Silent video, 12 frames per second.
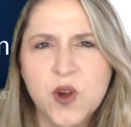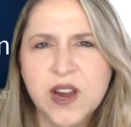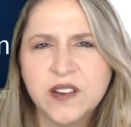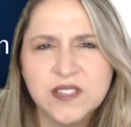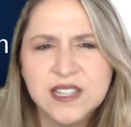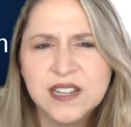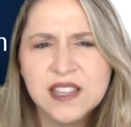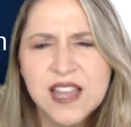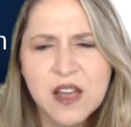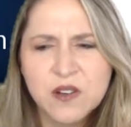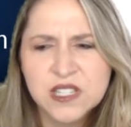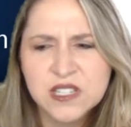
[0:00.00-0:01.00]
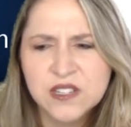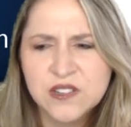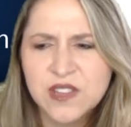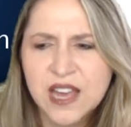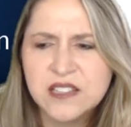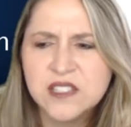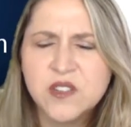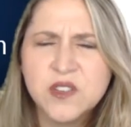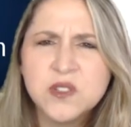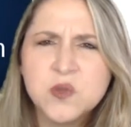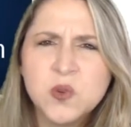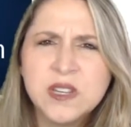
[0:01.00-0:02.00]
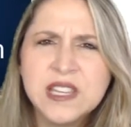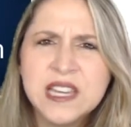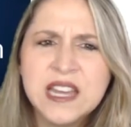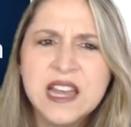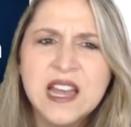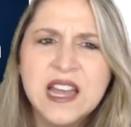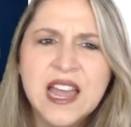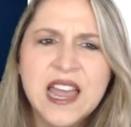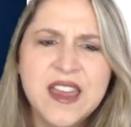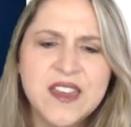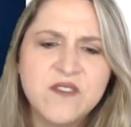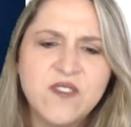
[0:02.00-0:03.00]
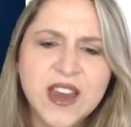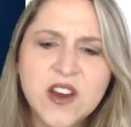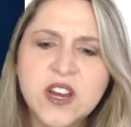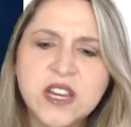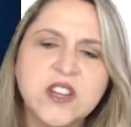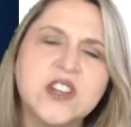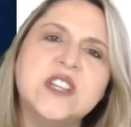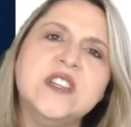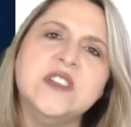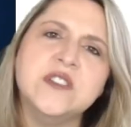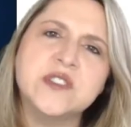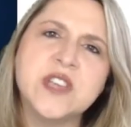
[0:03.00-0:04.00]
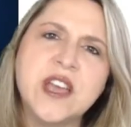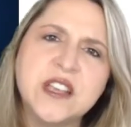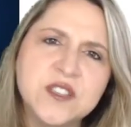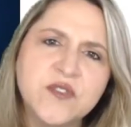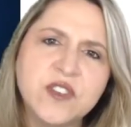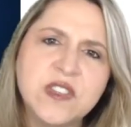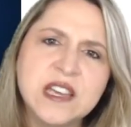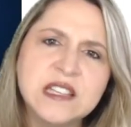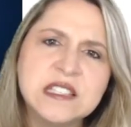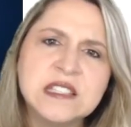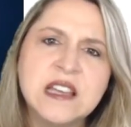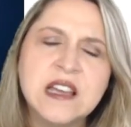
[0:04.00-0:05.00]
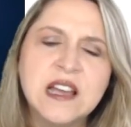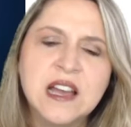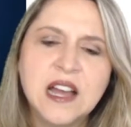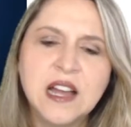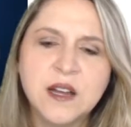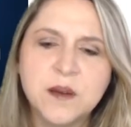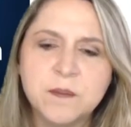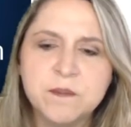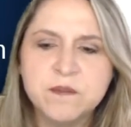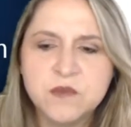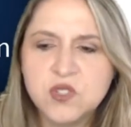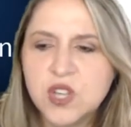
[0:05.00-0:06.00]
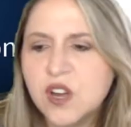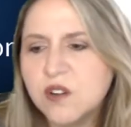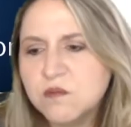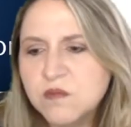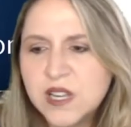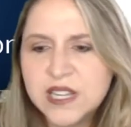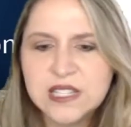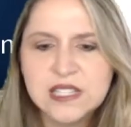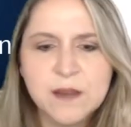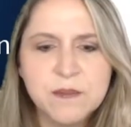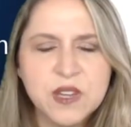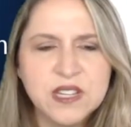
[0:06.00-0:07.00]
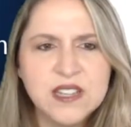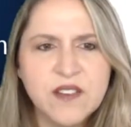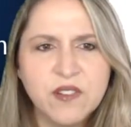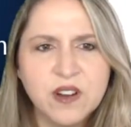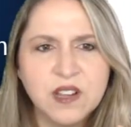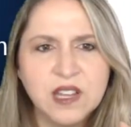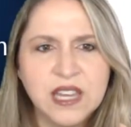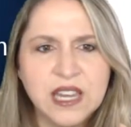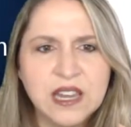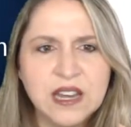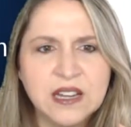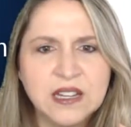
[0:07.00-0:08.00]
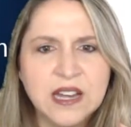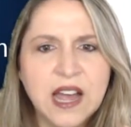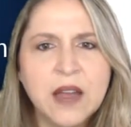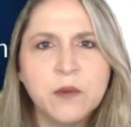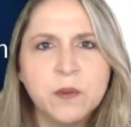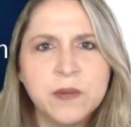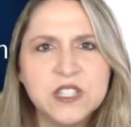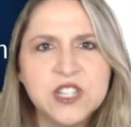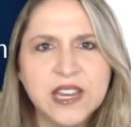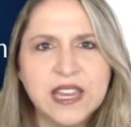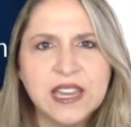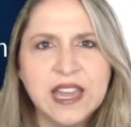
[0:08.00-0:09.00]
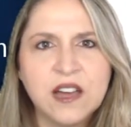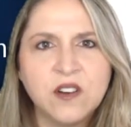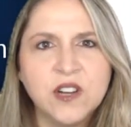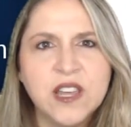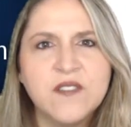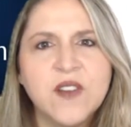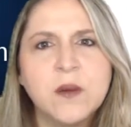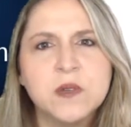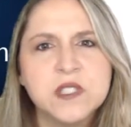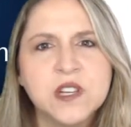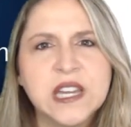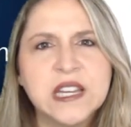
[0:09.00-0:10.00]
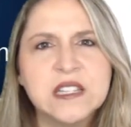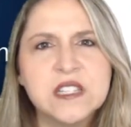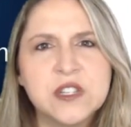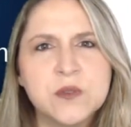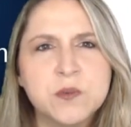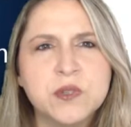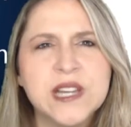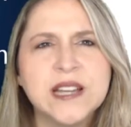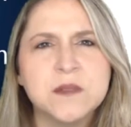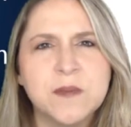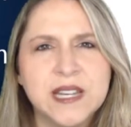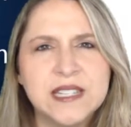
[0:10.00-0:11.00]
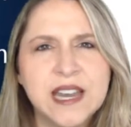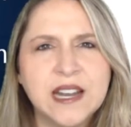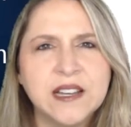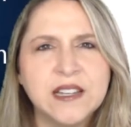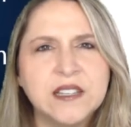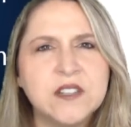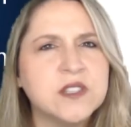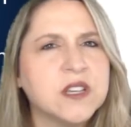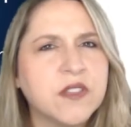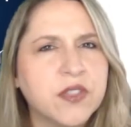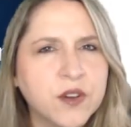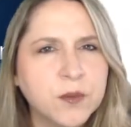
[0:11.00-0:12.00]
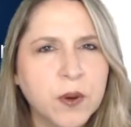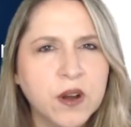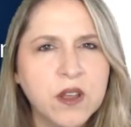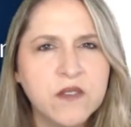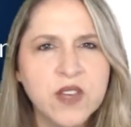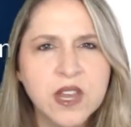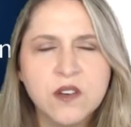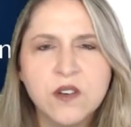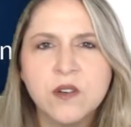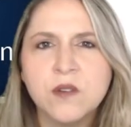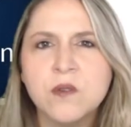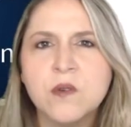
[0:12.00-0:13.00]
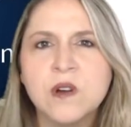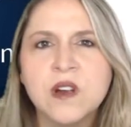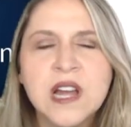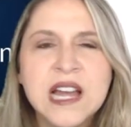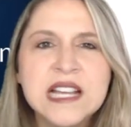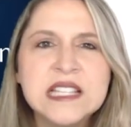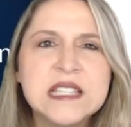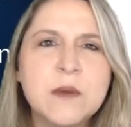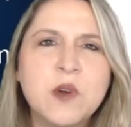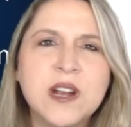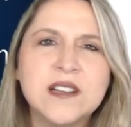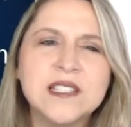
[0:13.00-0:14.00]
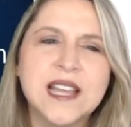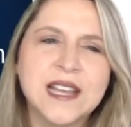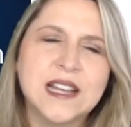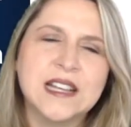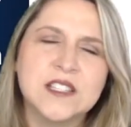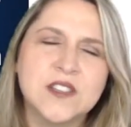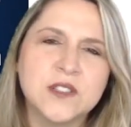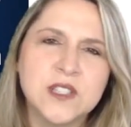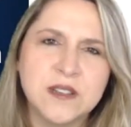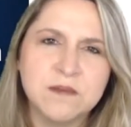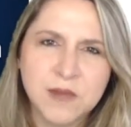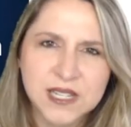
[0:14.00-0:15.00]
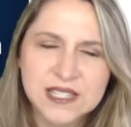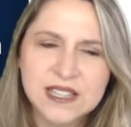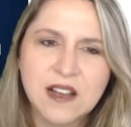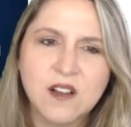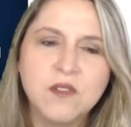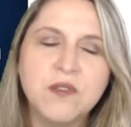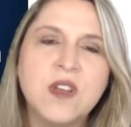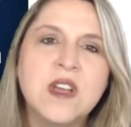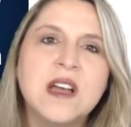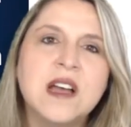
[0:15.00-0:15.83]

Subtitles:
prior, didn't allow us to do that. So there's really a very good use case for this. So it's something definitely I would be checking out if I was looking to protect my data and using a third-party vendor or someone else like a consultant myself